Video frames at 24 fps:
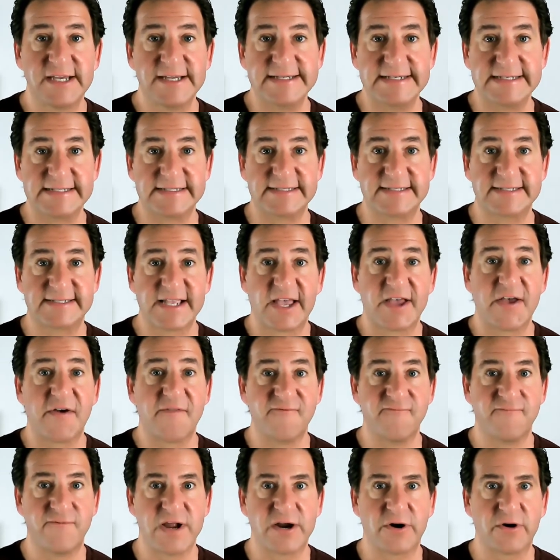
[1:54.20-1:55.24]
is
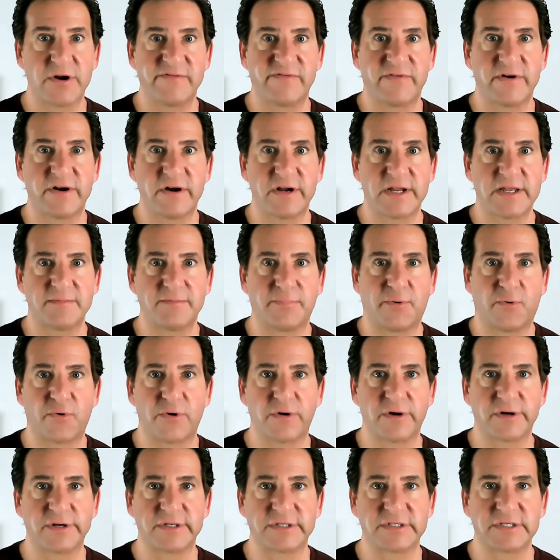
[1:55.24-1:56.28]
very, very
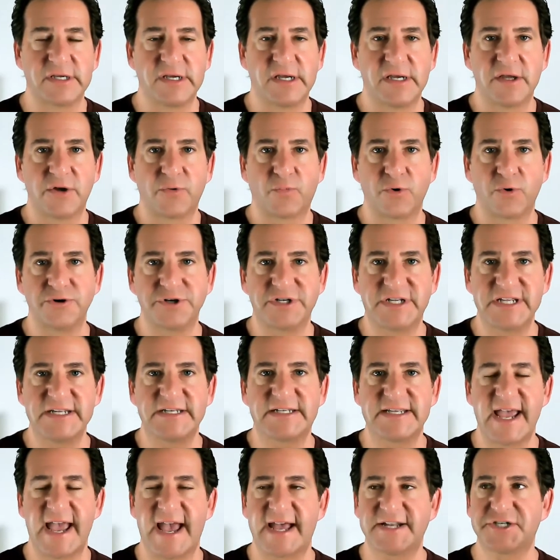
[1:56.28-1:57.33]
important. We're
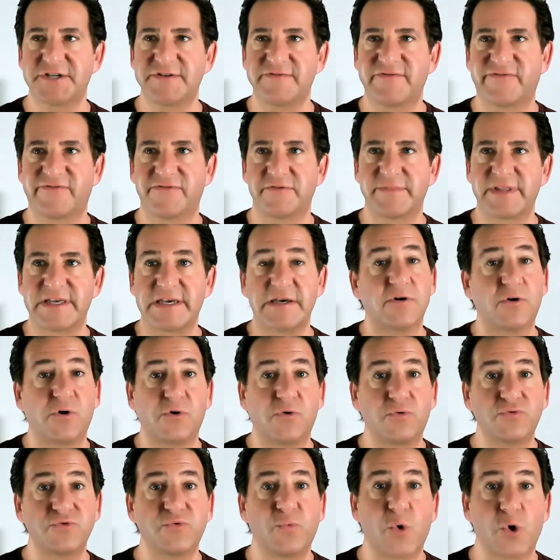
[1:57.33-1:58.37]
detaching from the
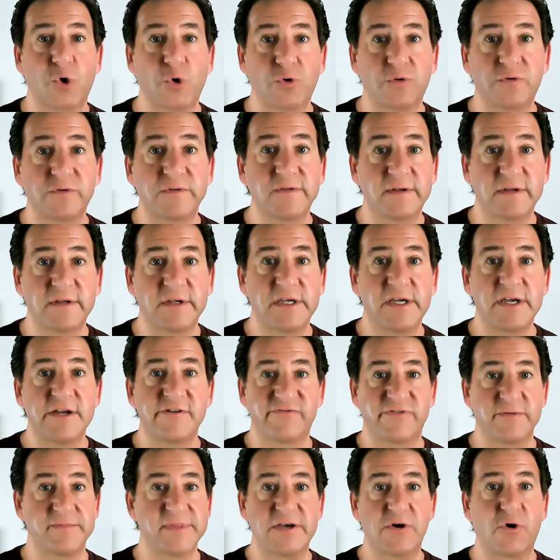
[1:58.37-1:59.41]
old world,
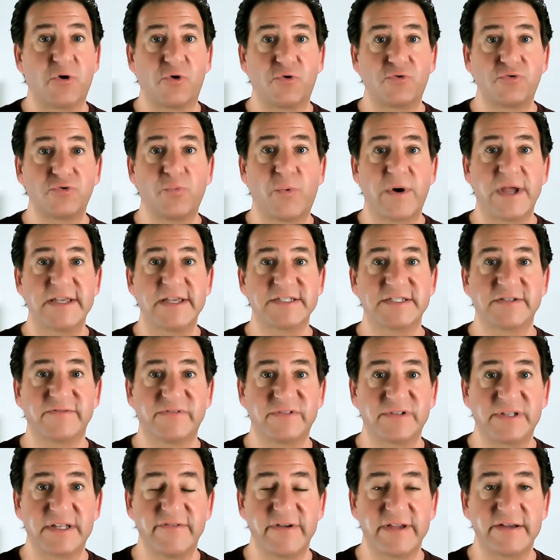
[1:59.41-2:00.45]
from the old ways of
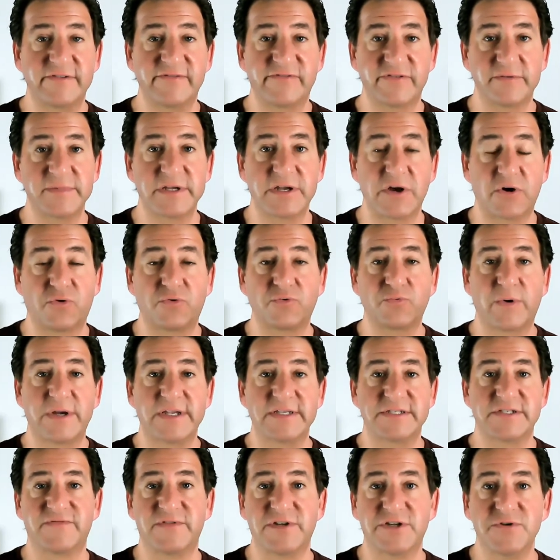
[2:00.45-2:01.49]
living, from the old
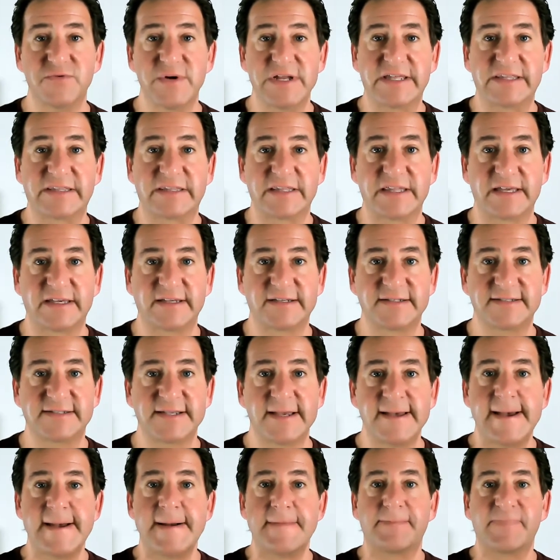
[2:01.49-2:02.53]
ways of doing things,
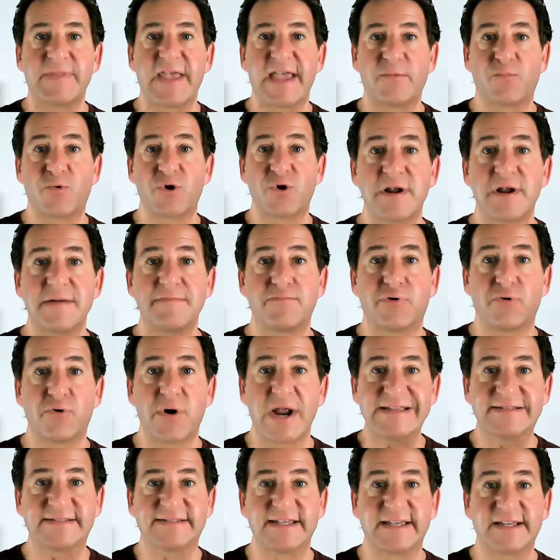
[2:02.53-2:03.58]
and
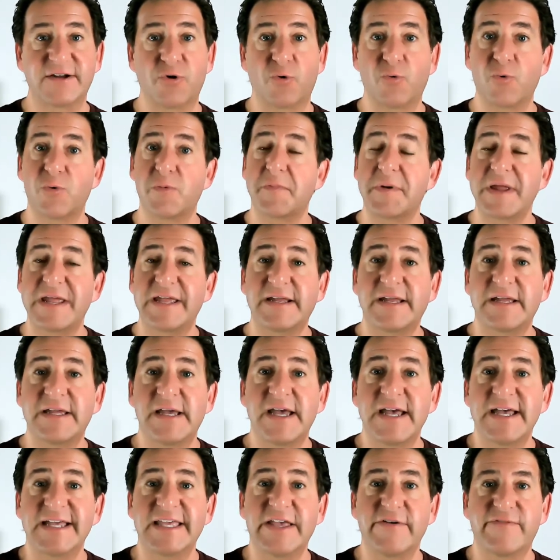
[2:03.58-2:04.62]
embracing or we're being
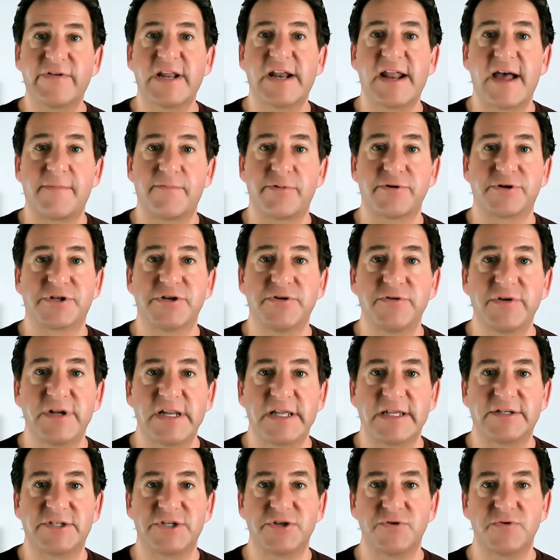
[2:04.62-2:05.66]
given an
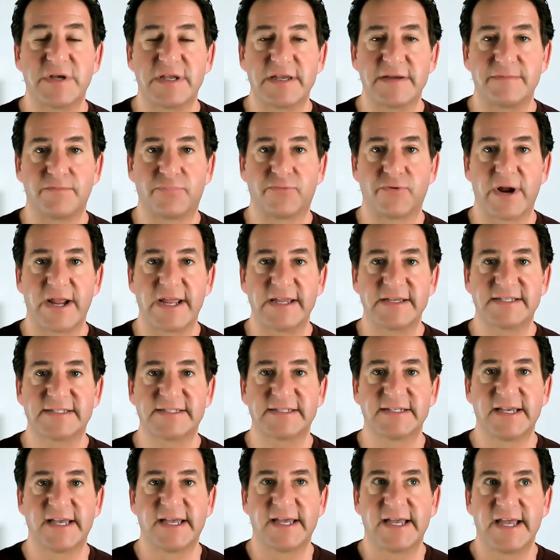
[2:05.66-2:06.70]
opportunity to
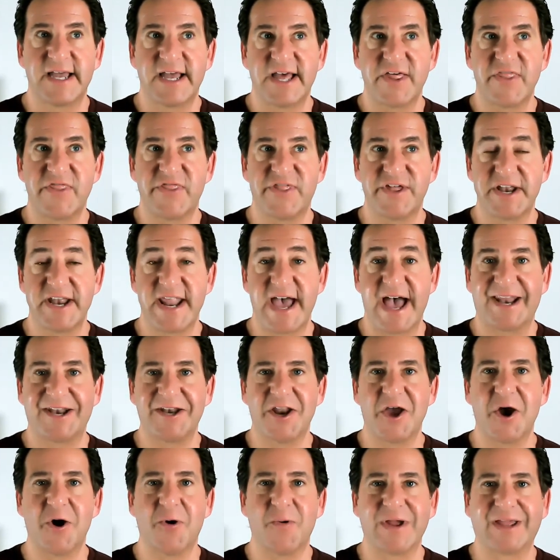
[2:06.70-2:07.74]
embrace the not
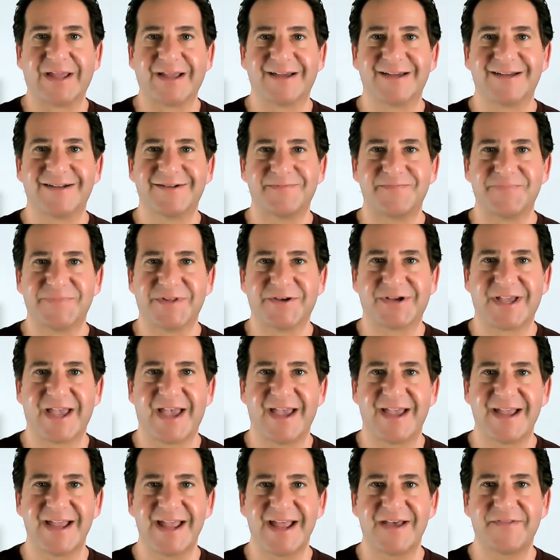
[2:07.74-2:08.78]
knowing.
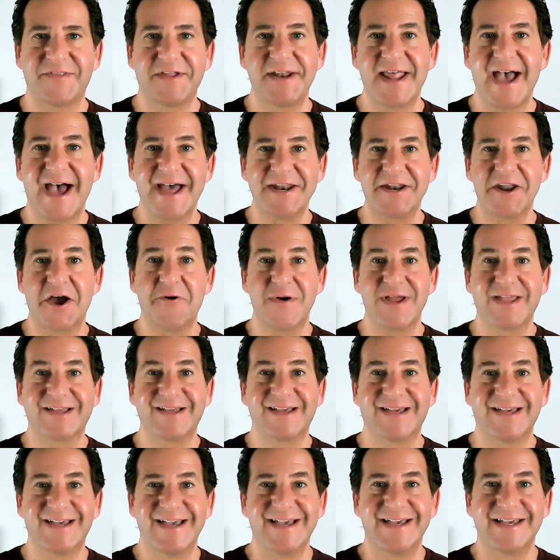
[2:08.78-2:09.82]
Okay. And the not
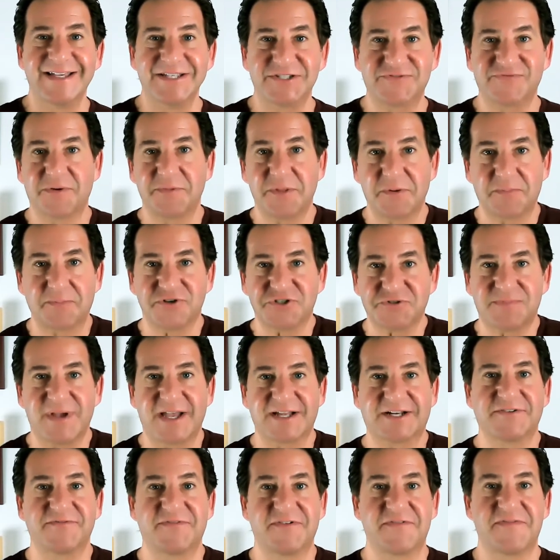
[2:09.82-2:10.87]
knowing is from the
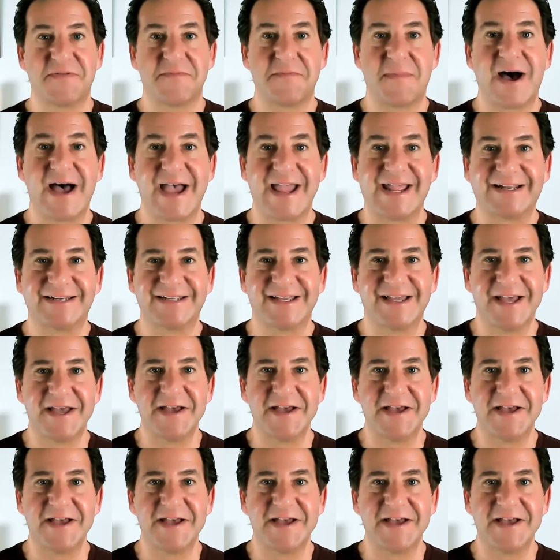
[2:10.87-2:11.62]
perspective of the mind,